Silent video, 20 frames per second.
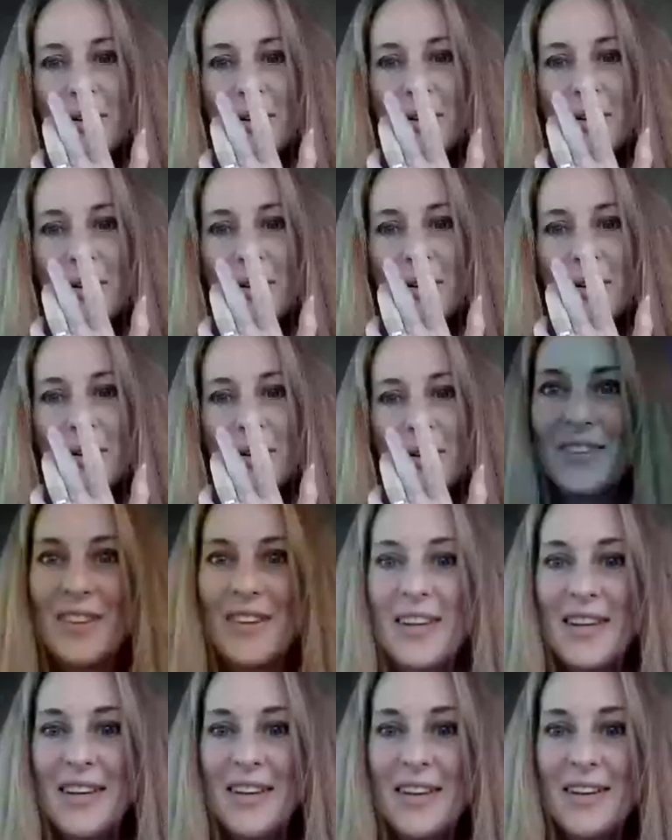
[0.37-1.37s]
in
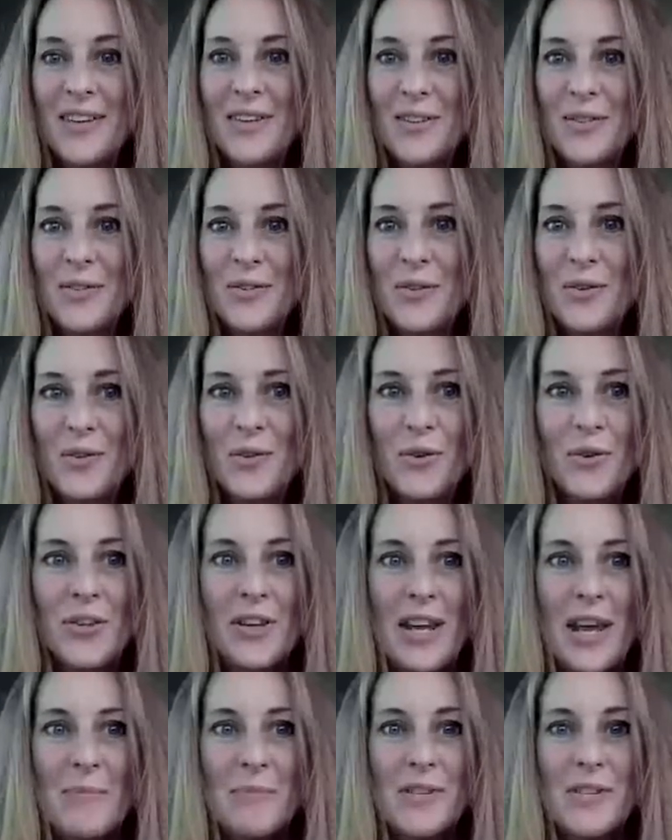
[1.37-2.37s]
the
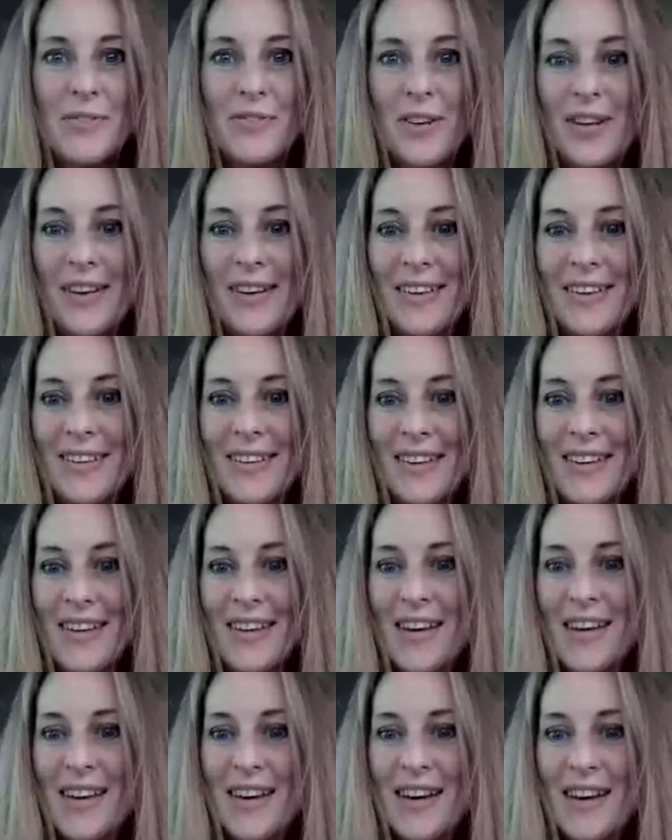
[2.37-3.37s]
Northern Hemisphere.
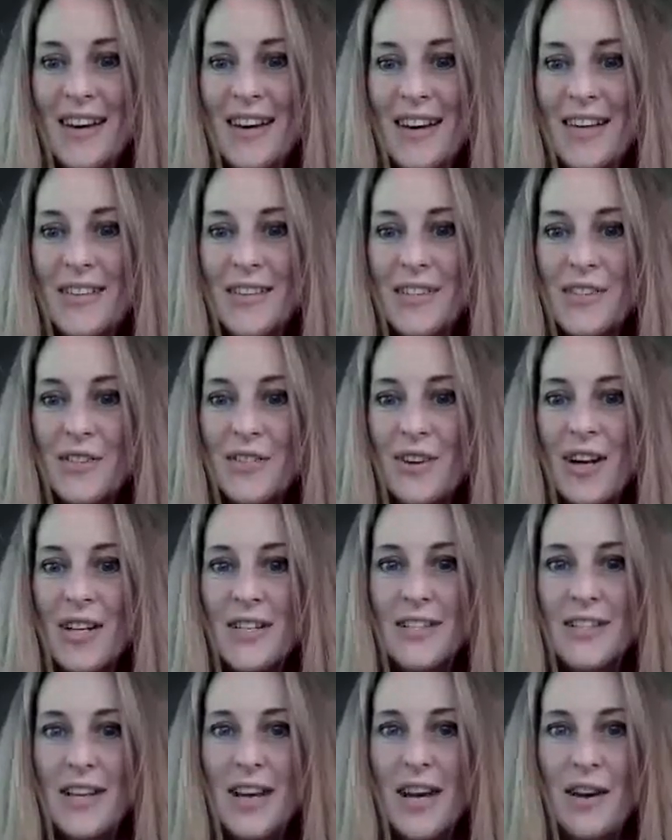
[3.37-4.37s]
It's great
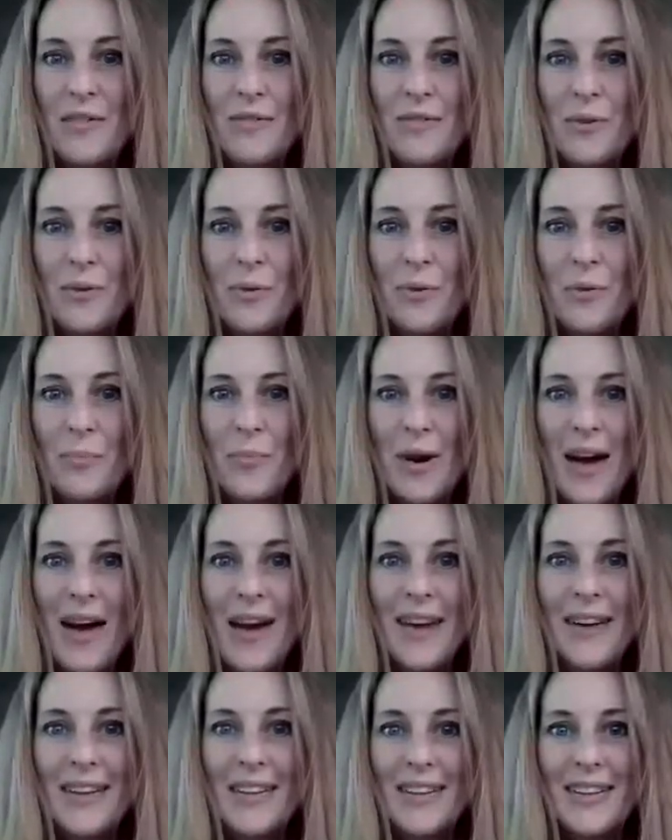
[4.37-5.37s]
to have you all
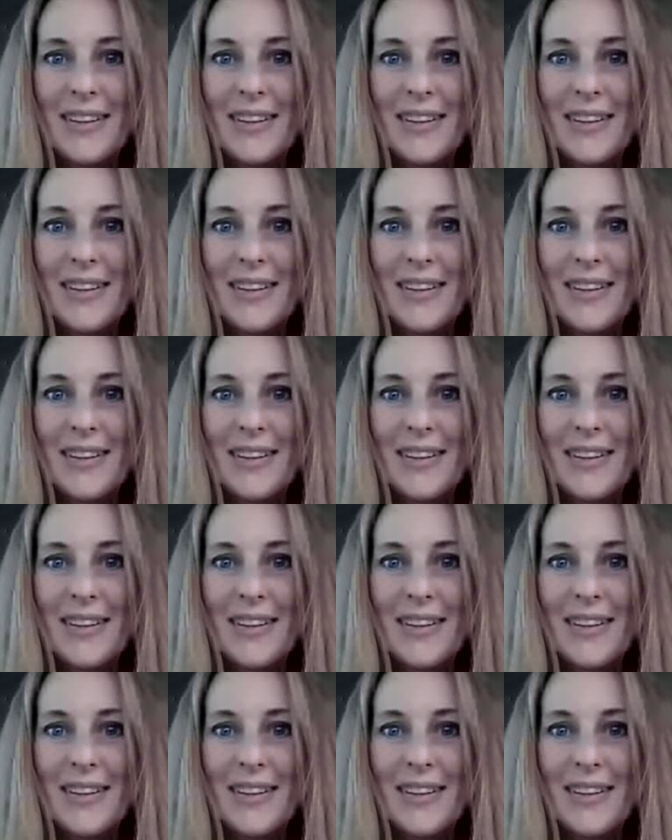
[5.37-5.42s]
back.